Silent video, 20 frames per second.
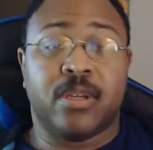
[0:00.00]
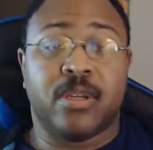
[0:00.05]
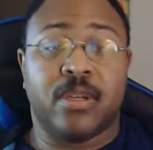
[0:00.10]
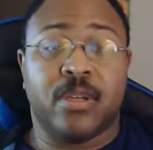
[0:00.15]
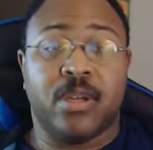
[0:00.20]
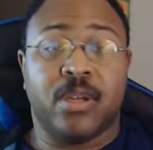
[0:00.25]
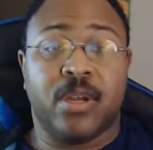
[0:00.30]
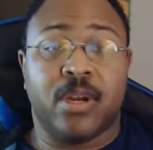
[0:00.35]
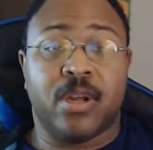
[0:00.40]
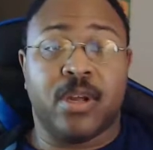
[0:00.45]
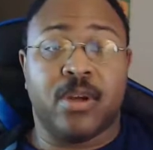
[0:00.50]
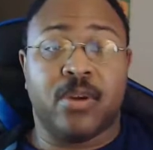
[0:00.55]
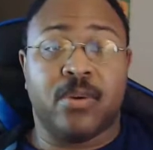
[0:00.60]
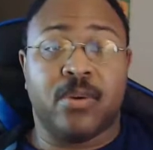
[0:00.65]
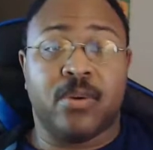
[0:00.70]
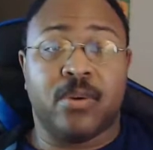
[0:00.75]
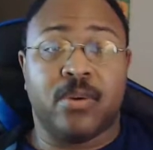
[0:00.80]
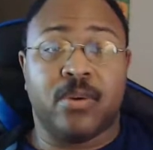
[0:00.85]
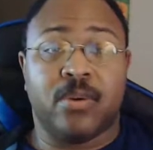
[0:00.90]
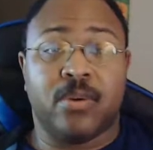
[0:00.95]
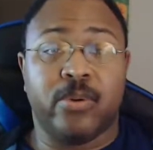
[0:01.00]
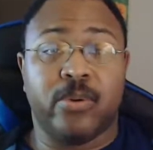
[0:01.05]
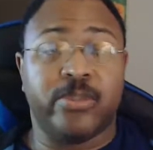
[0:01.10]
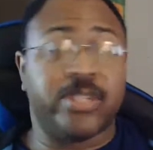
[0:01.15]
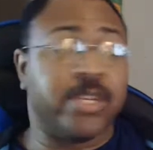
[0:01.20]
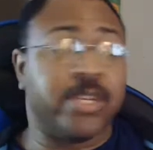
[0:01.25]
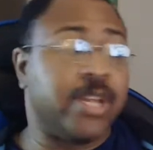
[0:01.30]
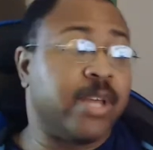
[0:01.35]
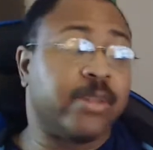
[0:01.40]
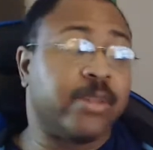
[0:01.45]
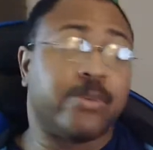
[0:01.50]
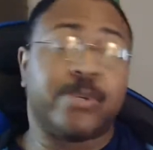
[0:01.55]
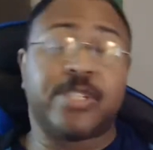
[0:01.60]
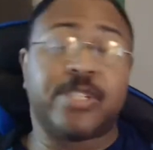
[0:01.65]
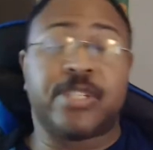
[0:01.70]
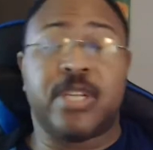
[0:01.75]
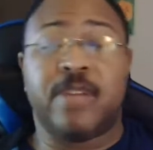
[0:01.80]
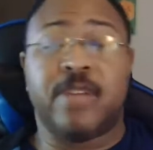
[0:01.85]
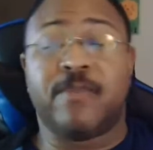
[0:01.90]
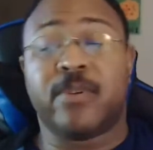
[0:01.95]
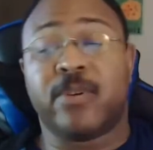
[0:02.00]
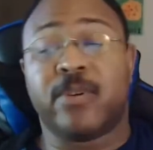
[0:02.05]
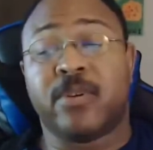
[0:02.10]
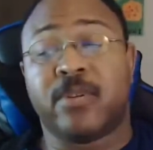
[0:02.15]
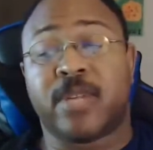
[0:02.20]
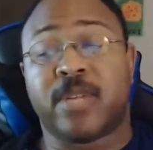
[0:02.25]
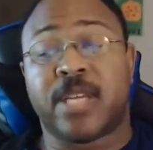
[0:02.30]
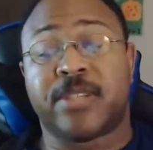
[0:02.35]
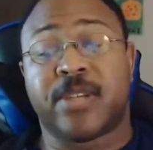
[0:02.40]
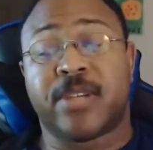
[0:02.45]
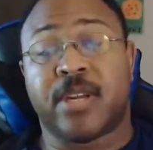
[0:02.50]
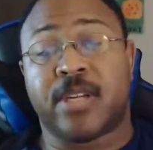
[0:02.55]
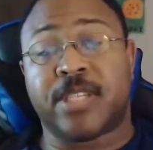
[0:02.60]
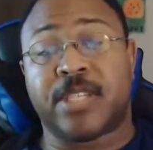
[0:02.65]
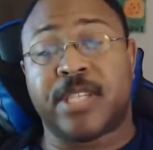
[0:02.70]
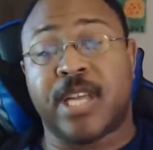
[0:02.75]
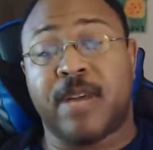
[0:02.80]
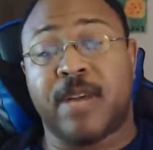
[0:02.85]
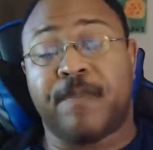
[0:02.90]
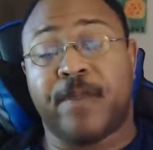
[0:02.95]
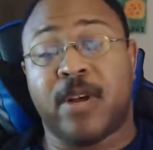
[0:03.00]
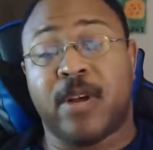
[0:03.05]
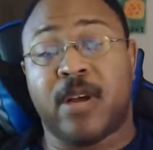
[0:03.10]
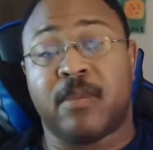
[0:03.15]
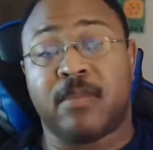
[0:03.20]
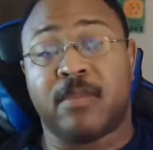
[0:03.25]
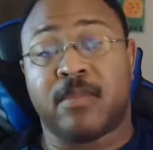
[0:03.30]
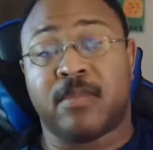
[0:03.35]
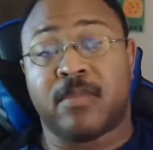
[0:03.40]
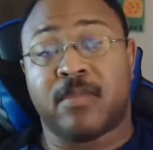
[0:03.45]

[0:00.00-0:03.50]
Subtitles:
Who's another receiver that's going to step up?